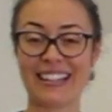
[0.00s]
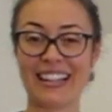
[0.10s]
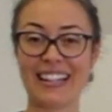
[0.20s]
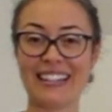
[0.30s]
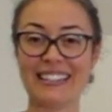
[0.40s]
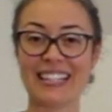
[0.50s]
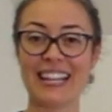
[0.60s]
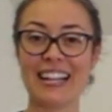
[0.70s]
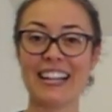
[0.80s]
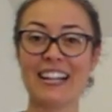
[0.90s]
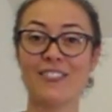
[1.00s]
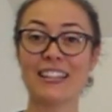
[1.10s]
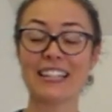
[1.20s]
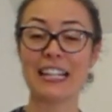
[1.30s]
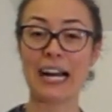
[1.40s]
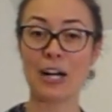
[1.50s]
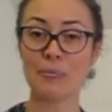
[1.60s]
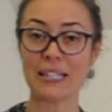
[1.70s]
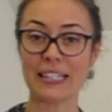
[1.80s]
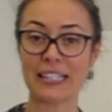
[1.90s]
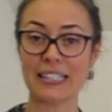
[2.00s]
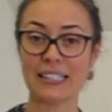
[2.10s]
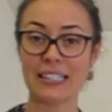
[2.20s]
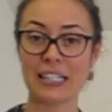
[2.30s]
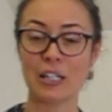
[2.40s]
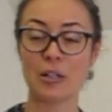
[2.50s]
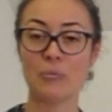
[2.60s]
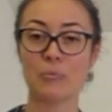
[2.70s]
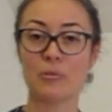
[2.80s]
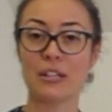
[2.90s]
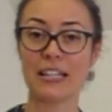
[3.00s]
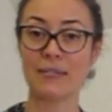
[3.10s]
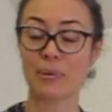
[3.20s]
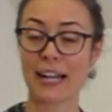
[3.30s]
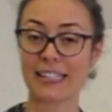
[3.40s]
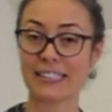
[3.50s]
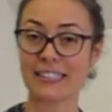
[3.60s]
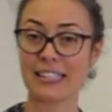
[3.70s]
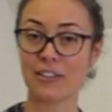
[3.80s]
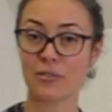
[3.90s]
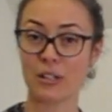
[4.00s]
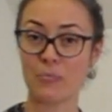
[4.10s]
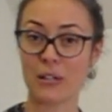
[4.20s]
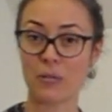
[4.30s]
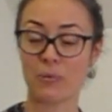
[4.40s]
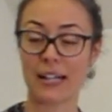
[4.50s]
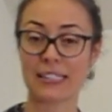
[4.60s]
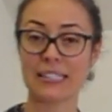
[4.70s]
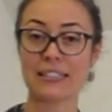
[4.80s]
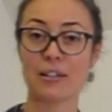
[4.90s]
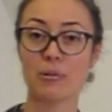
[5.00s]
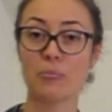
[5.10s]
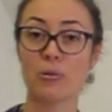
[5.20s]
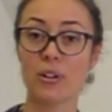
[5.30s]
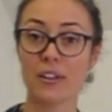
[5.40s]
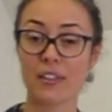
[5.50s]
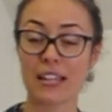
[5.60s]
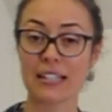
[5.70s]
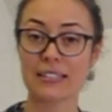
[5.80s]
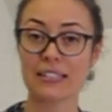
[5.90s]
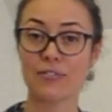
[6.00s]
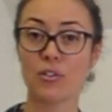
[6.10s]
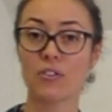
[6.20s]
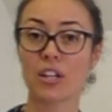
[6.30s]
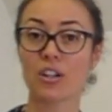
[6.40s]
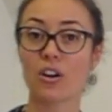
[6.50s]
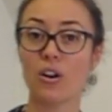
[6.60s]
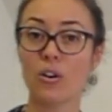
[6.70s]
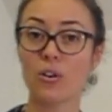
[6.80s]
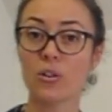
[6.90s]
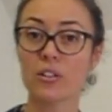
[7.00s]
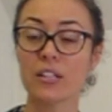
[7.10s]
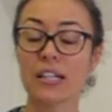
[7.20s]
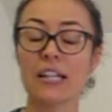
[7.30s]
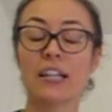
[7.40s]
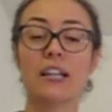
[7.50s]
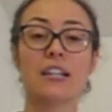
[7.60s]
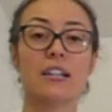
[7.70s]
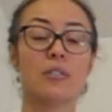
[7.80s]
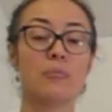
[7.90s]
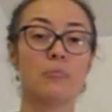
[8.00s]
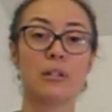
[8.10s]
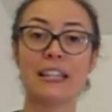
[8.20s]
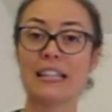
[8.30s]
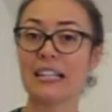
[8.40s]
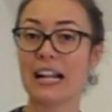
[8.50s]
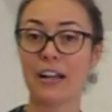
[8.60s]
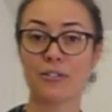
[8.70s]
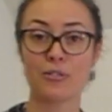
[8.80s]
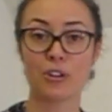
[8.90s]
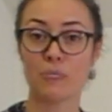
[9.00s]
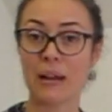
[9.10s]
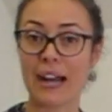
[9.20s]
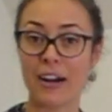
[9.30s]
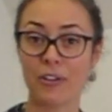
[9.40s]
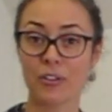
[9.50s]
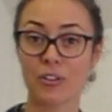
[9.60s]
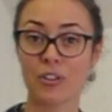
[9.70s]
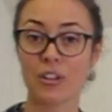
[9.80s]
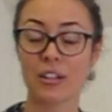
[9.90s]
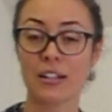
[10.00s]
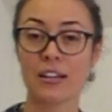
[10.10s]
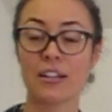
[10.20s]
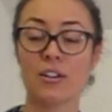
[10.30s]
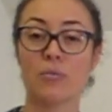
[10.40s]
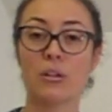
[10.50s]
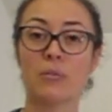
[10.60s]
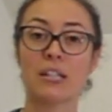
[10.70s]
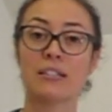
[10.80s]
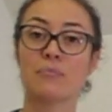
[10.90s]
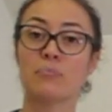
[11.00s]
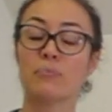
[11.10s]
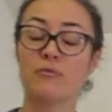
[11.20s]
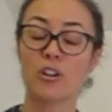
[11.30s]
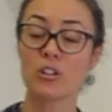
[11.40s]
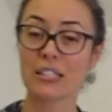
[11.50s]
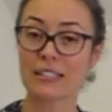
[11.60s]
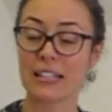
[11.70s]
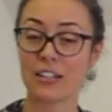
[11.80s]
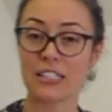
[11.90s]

And we can now begin practicing 3 breath practice. Some important things: if you've got a cold, breathe in and out through your mouth. We want to focus our